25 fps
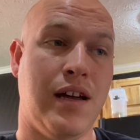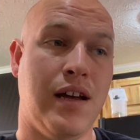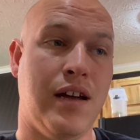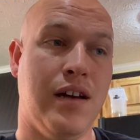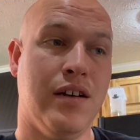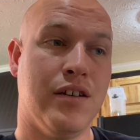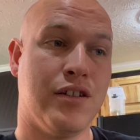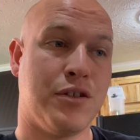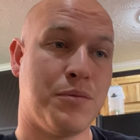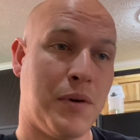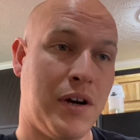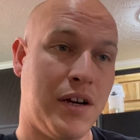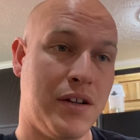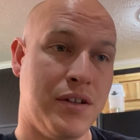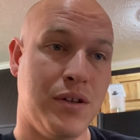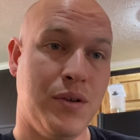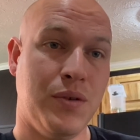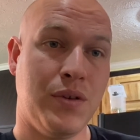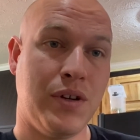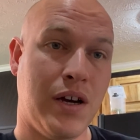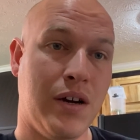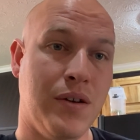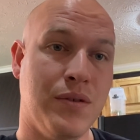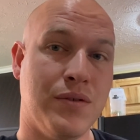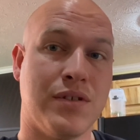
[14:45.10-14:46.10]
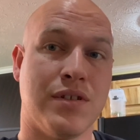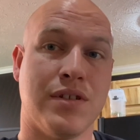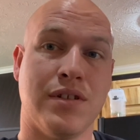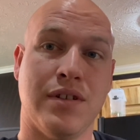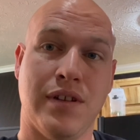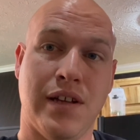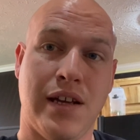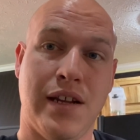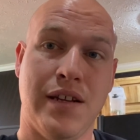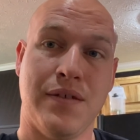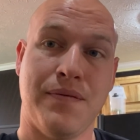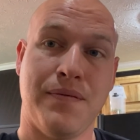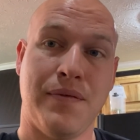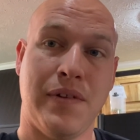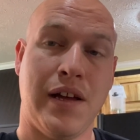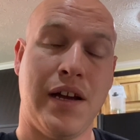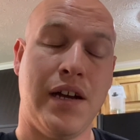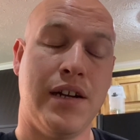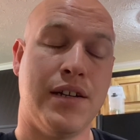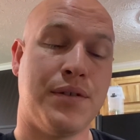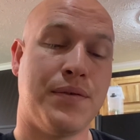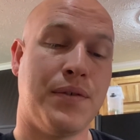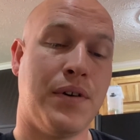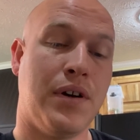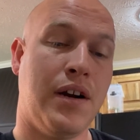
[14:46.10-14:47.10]
sprayed 2 coats, let it
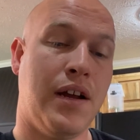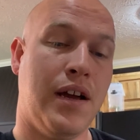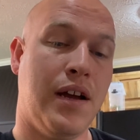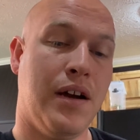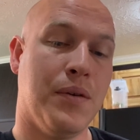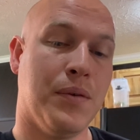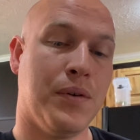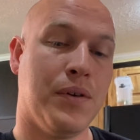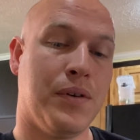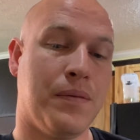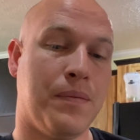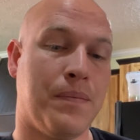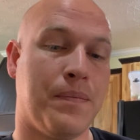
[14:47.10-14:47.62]
flash for an hour.